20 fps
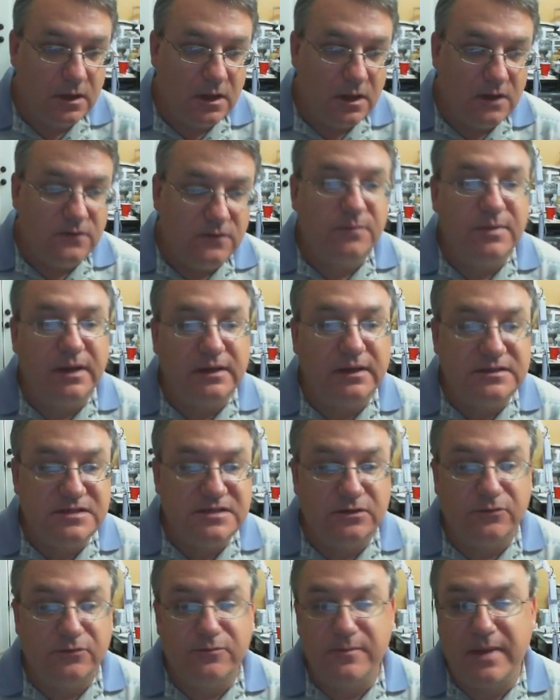The ability
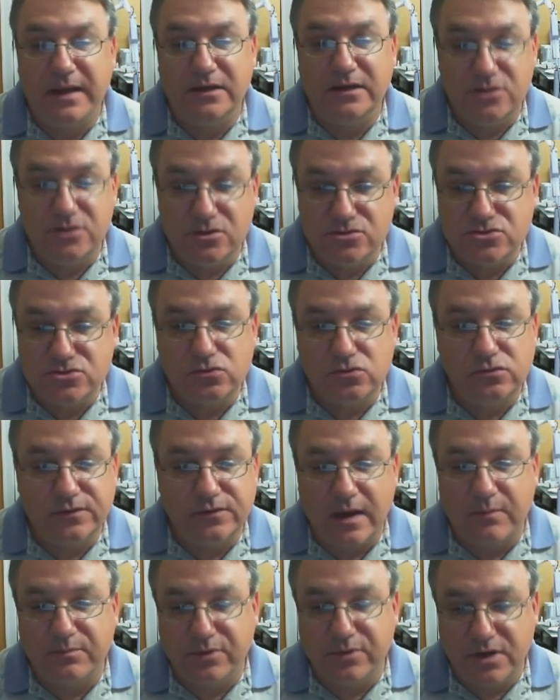to remain neutral
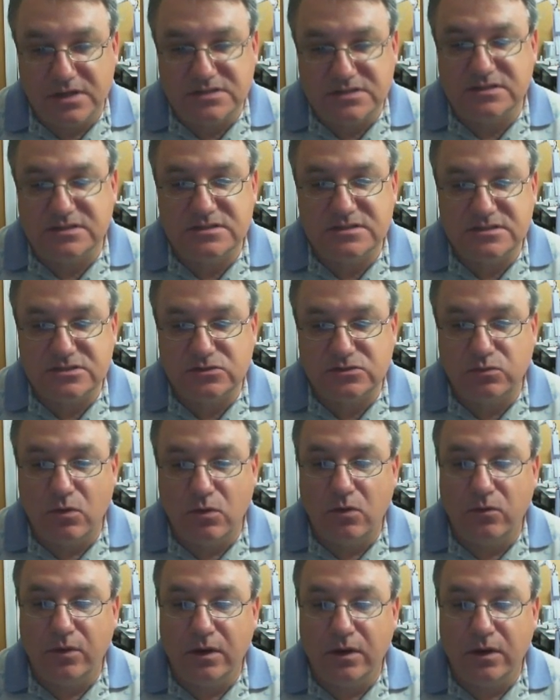without prejudice is what we